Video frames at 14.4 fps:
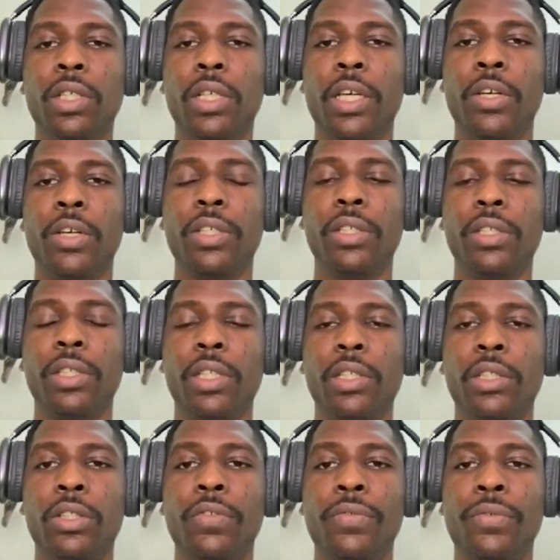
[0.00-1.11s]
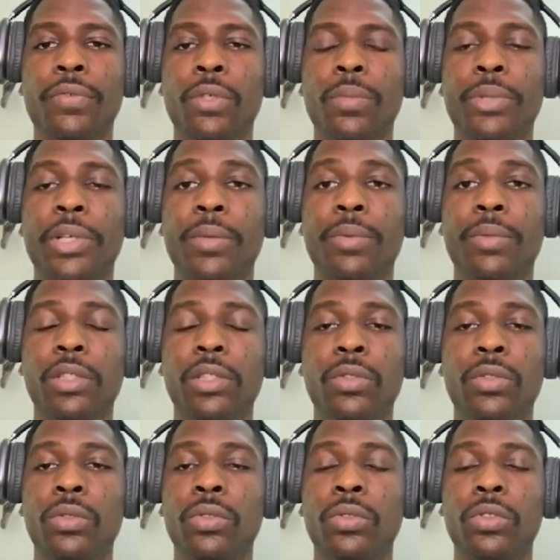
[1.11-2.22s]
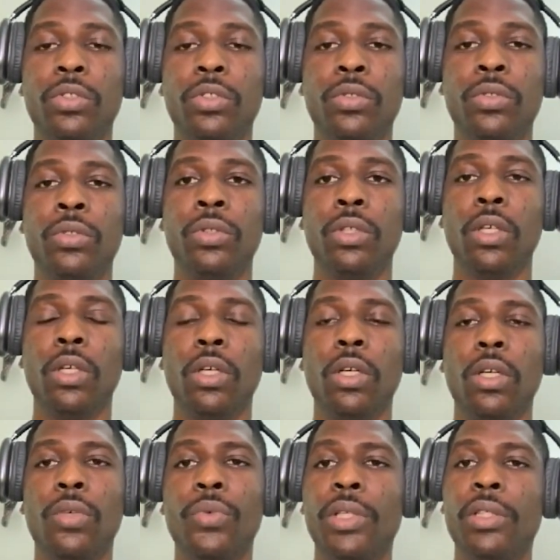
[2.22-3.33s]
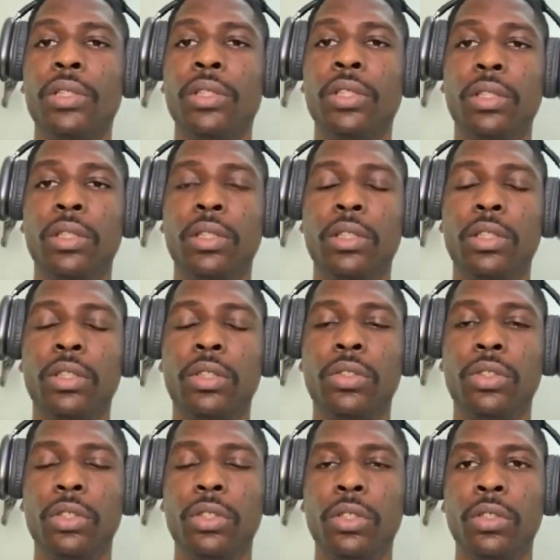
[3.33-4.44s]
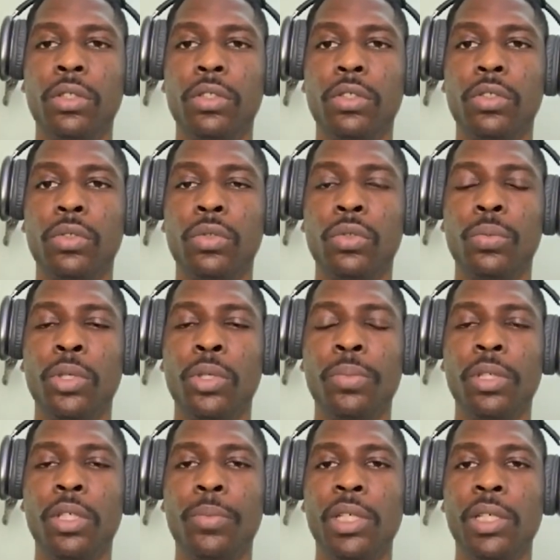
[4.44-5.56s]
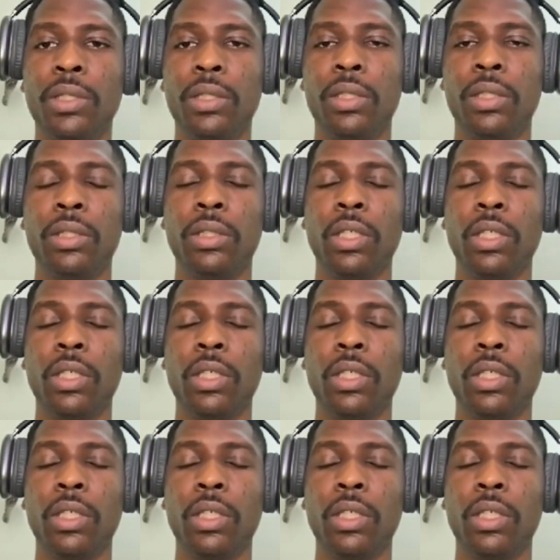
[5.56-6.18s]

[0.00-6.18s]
health education from primary schools to religious institutions to public places